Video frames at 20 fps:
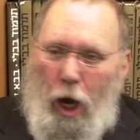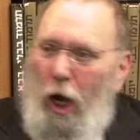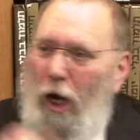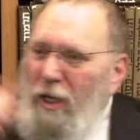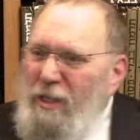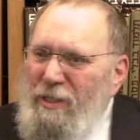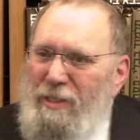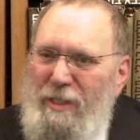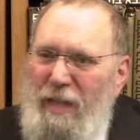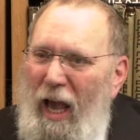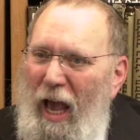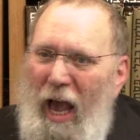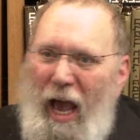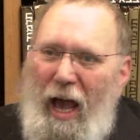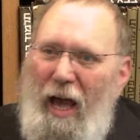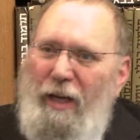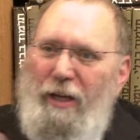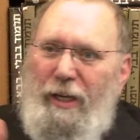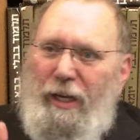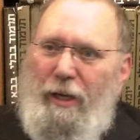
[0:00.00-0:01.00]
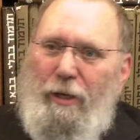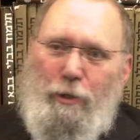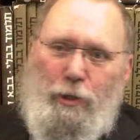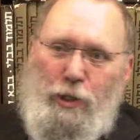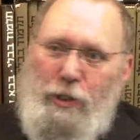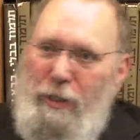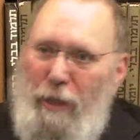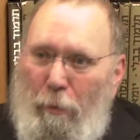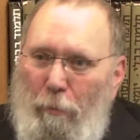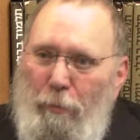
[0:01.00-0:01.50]
us adding
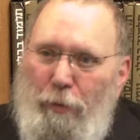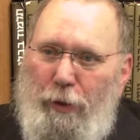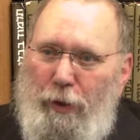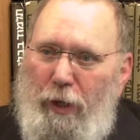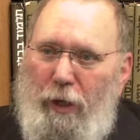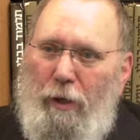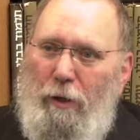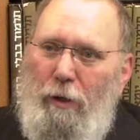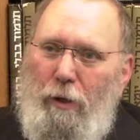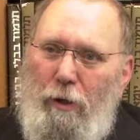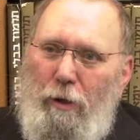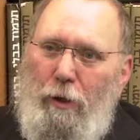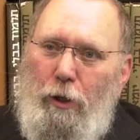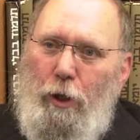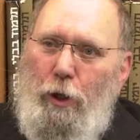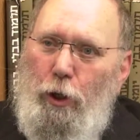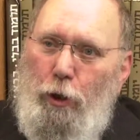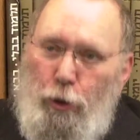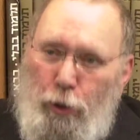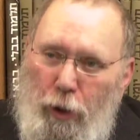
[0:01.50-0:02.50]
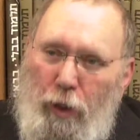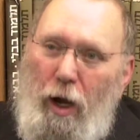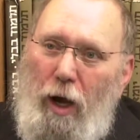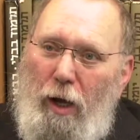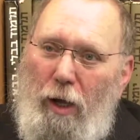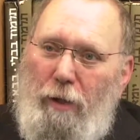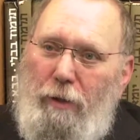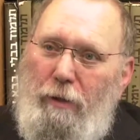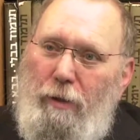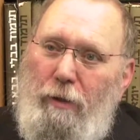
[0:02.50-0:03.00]
something to
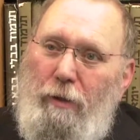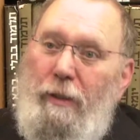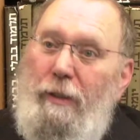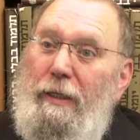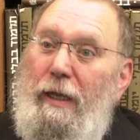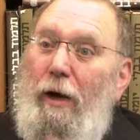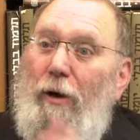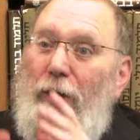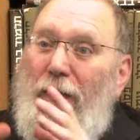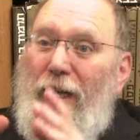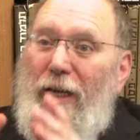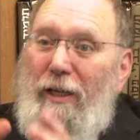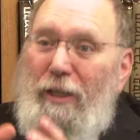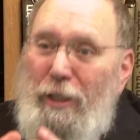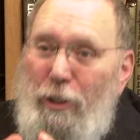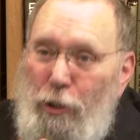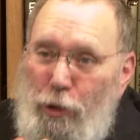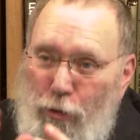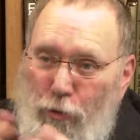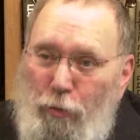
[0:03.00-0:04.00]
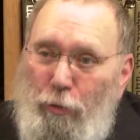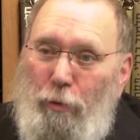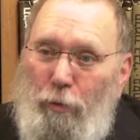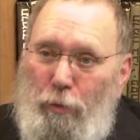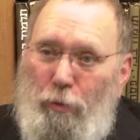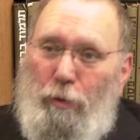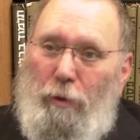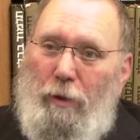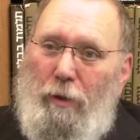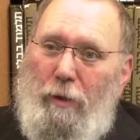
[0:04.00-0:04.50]
God. Now, it is
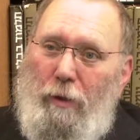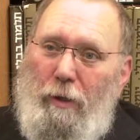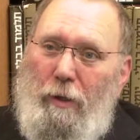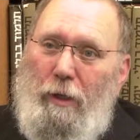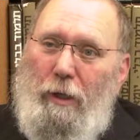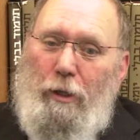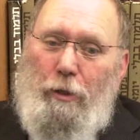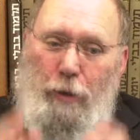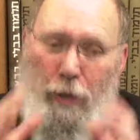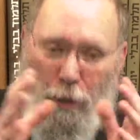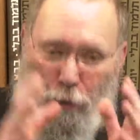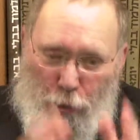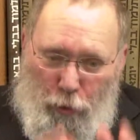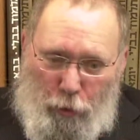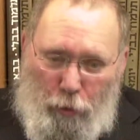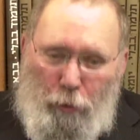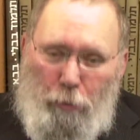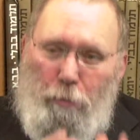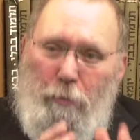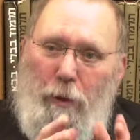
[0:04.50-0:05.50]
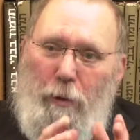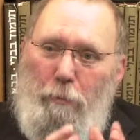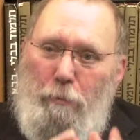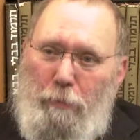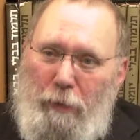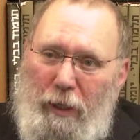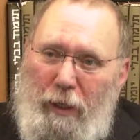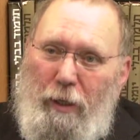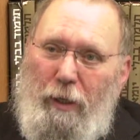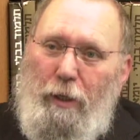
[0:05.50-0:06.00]
true that human
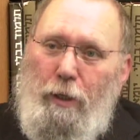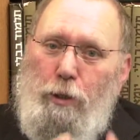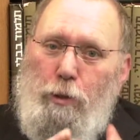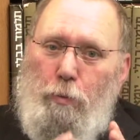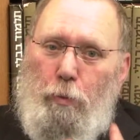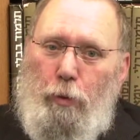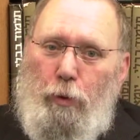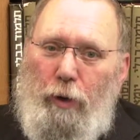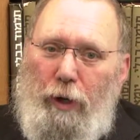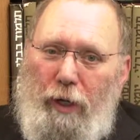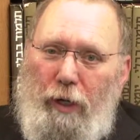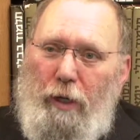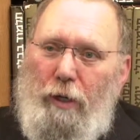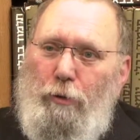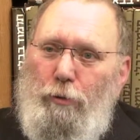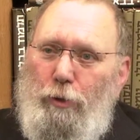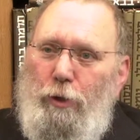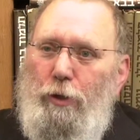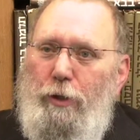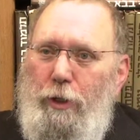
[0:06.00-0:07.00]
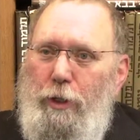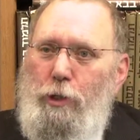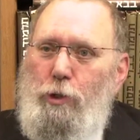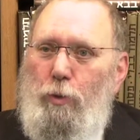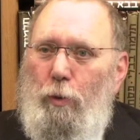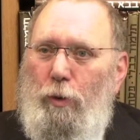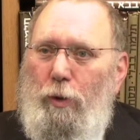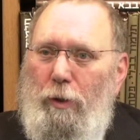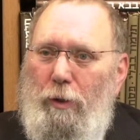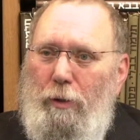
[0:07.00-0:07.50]
beings bring into
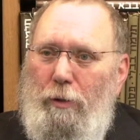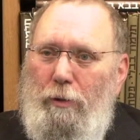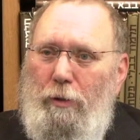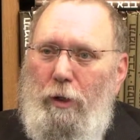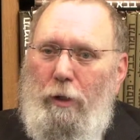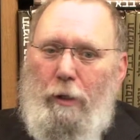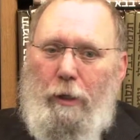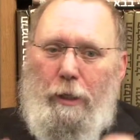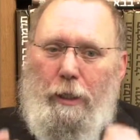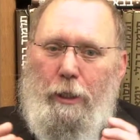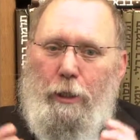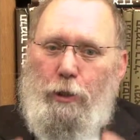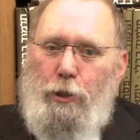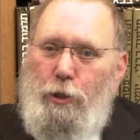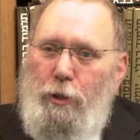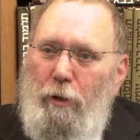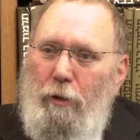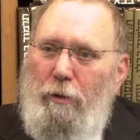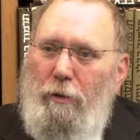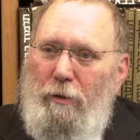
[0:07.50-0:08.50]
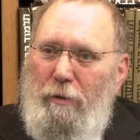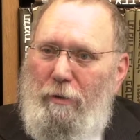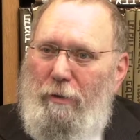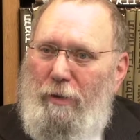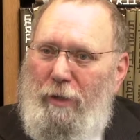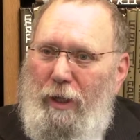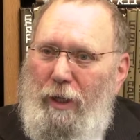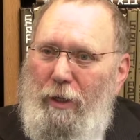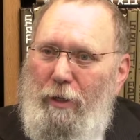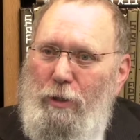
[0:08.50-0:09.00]
this world certain
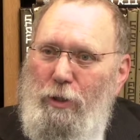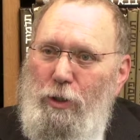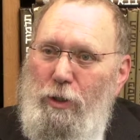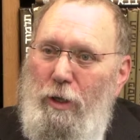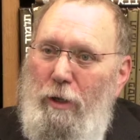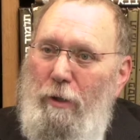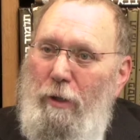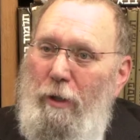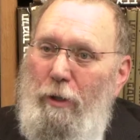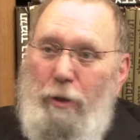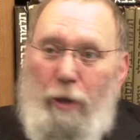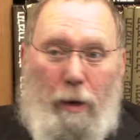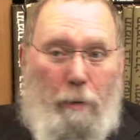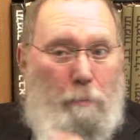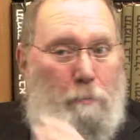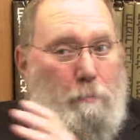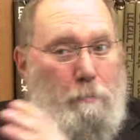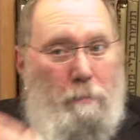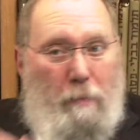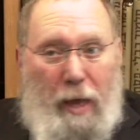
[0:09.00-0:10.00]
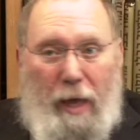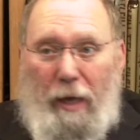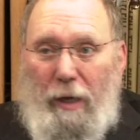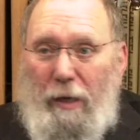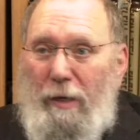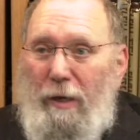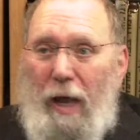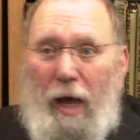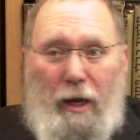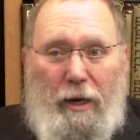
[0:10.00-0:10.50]
things that
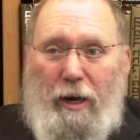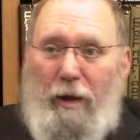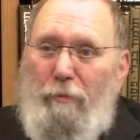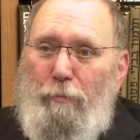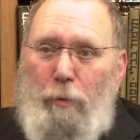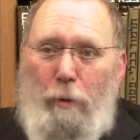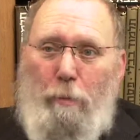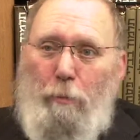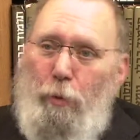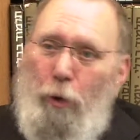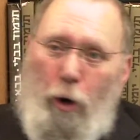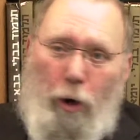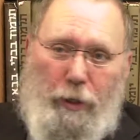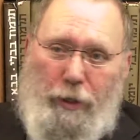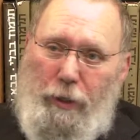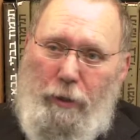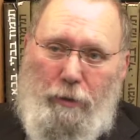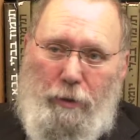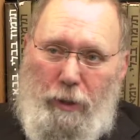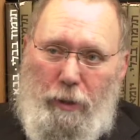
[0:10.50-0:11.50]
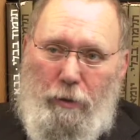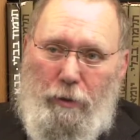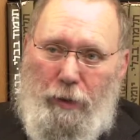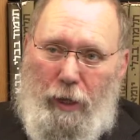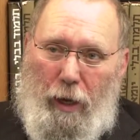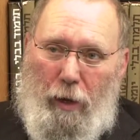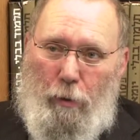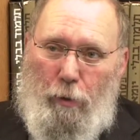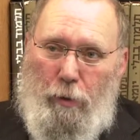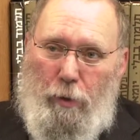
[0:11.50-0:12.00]
may not have been brought in till
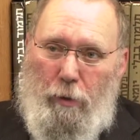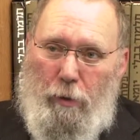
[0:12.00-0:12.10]
now.